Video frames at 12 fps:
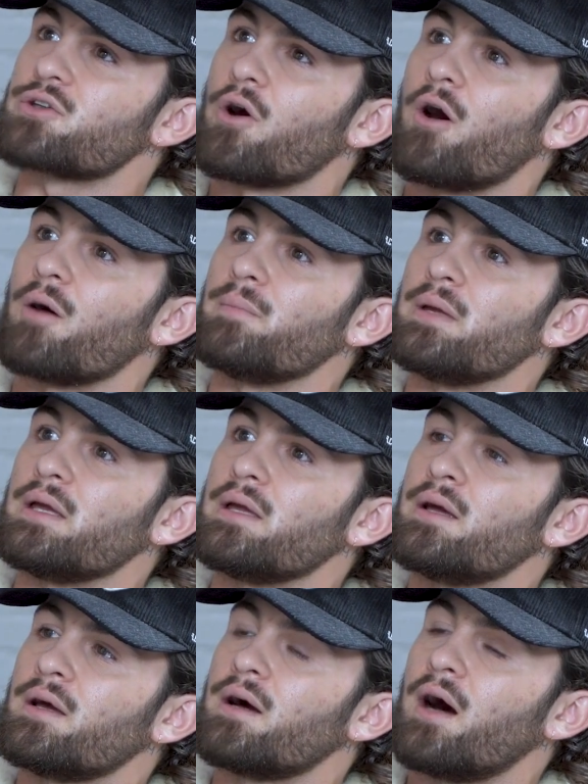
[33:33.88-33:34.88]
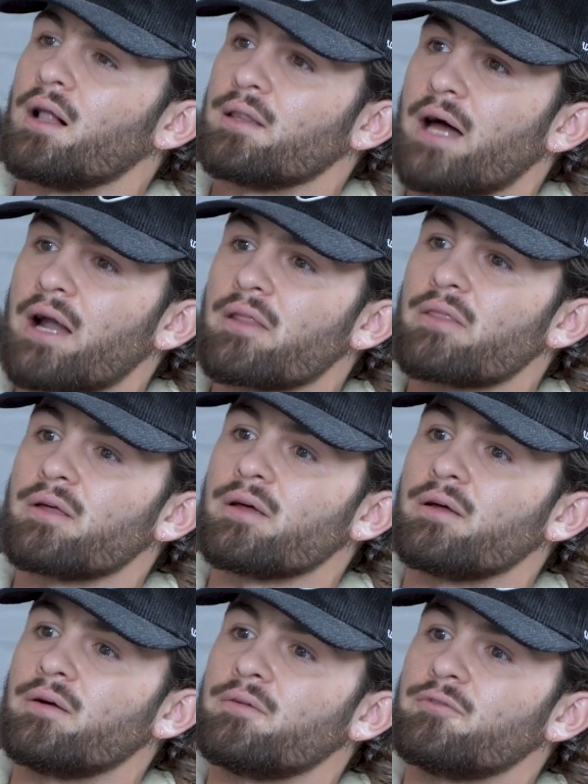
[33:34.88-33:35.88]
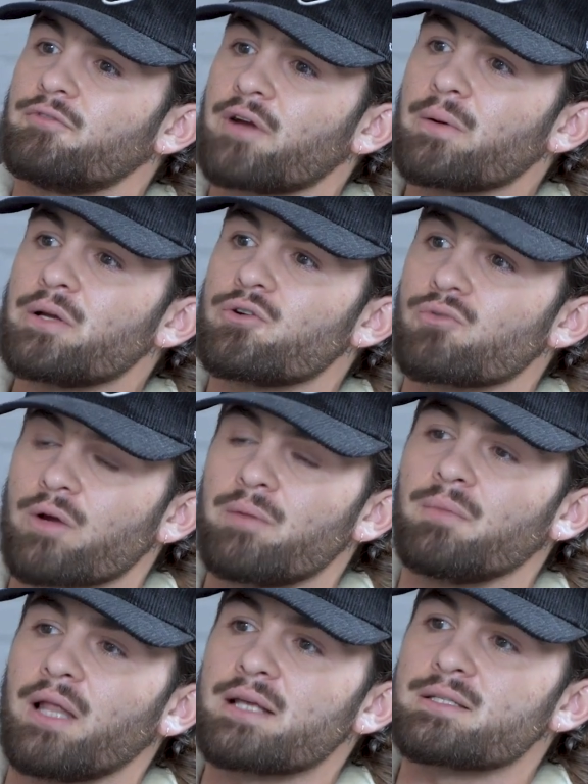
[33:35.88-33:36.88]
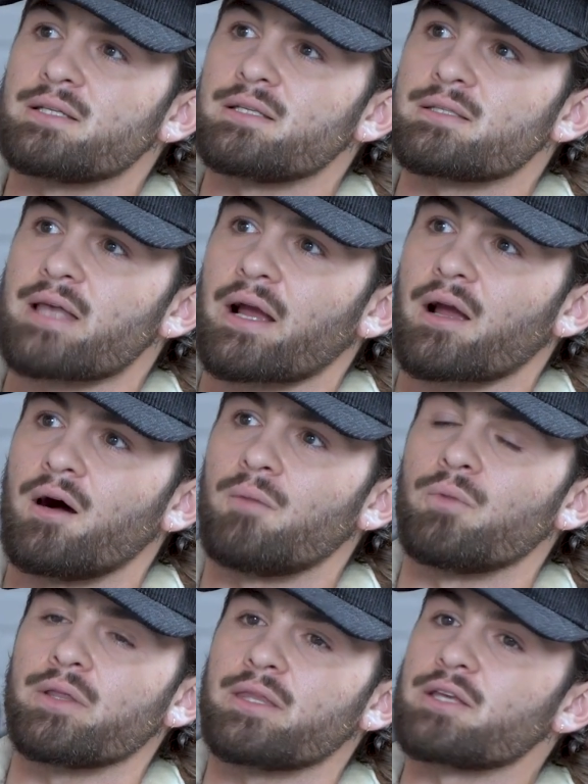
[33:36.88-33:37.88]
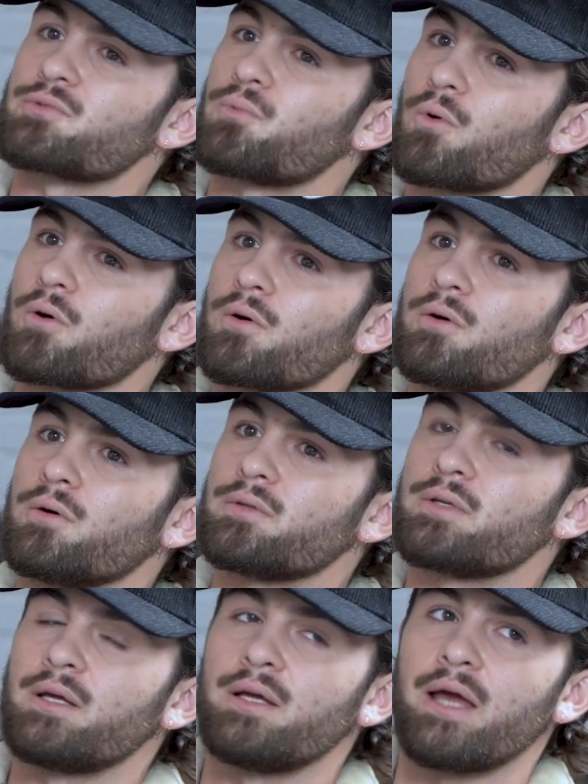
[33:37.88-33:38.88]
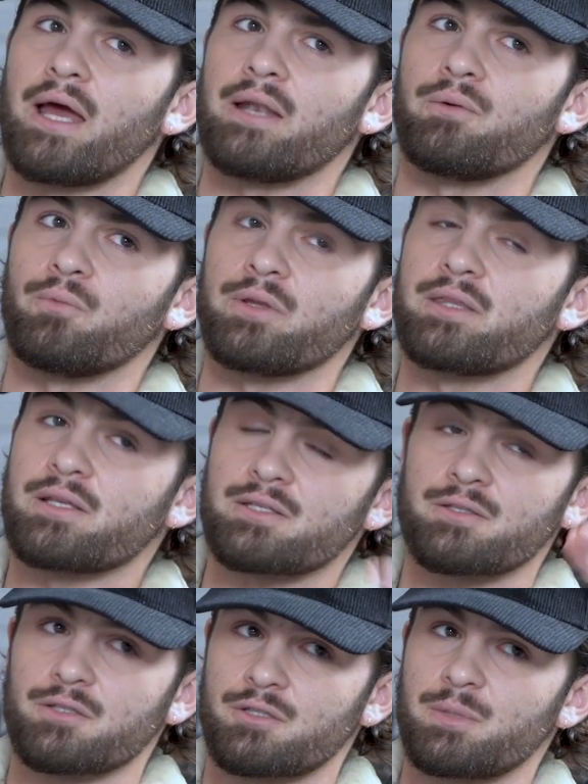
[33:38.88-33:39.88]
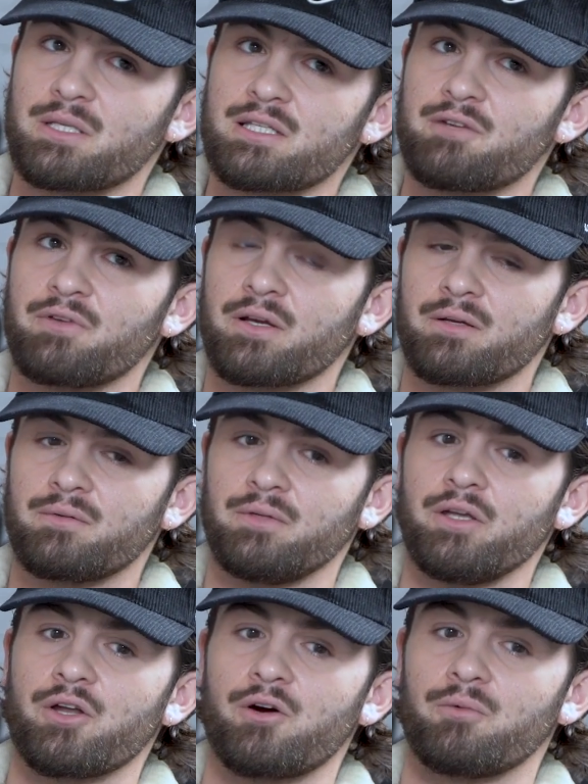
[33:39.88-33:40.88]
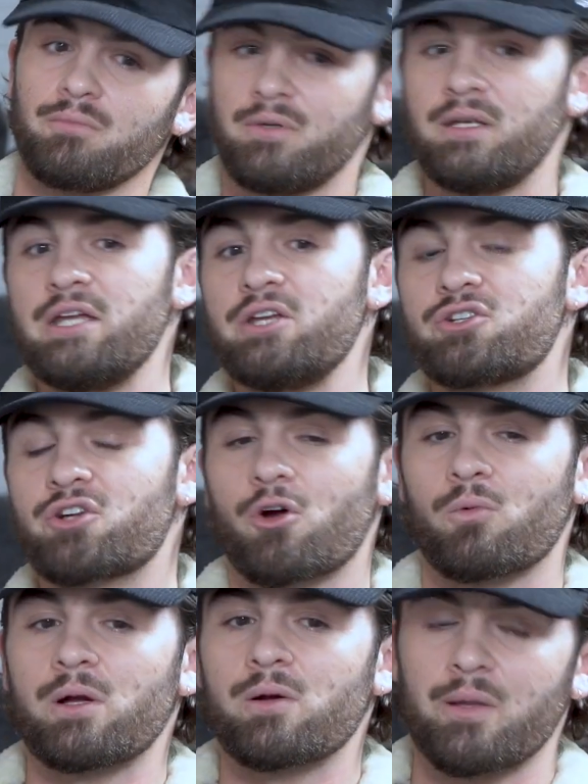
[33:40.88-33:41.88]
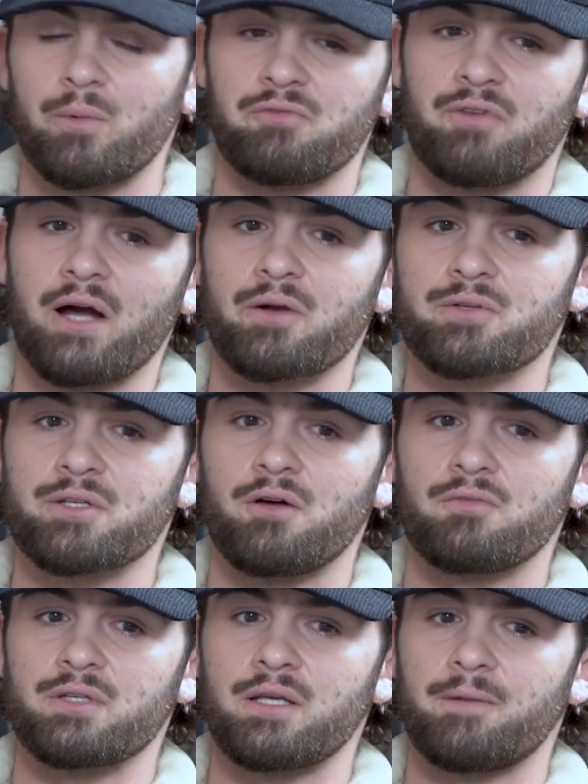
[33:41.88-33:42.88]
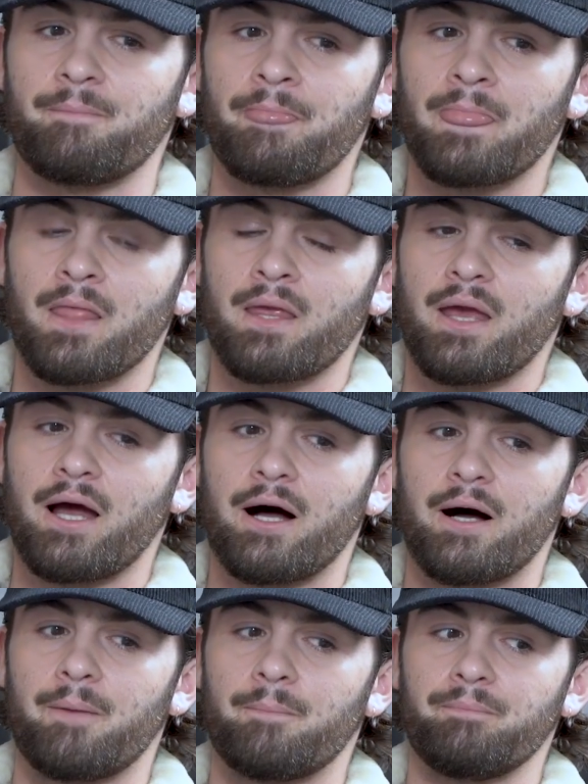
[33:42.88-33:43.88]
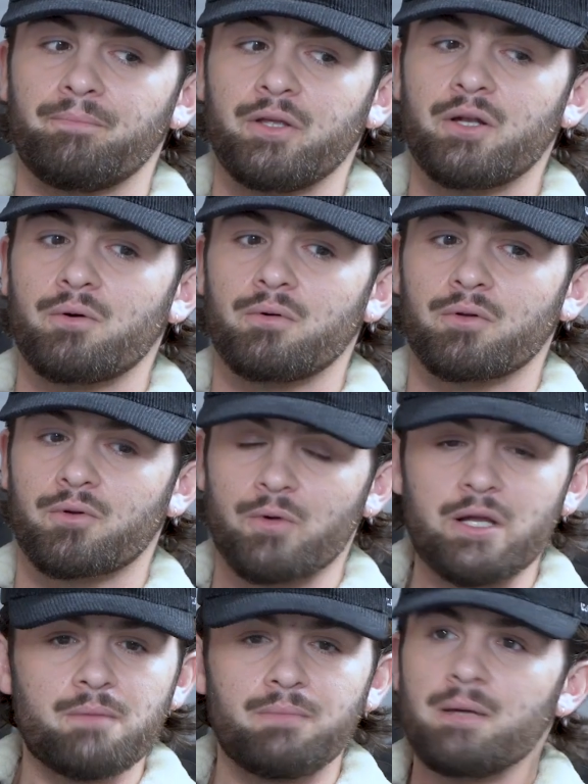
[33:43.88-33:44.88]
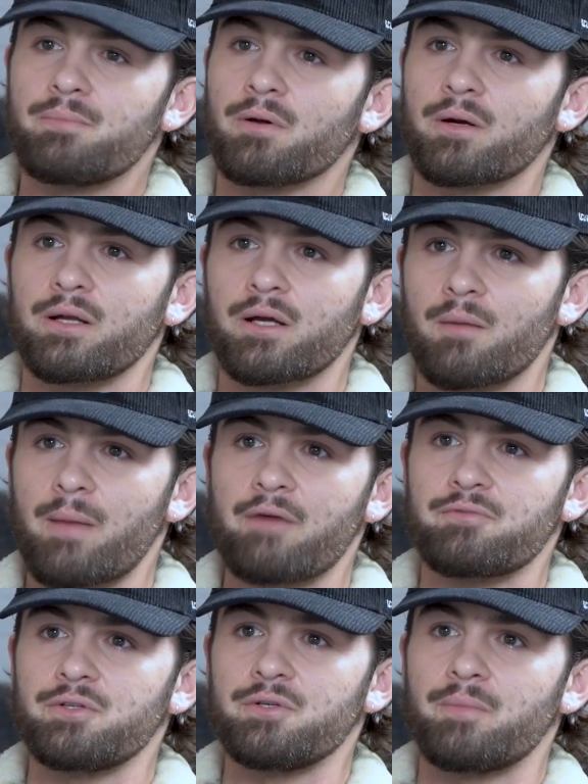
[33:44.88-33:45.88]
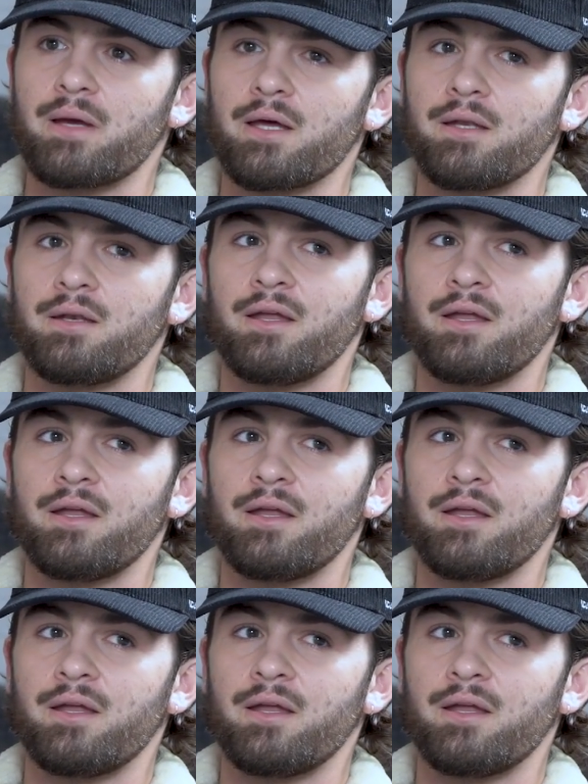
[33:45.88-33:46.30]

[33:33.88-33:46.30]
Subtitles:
taught me a lot of the very grim lessons that come with this world and with this specific, you know, niche career that we find ourselves in. You know, greedy people are gonna come after you, man.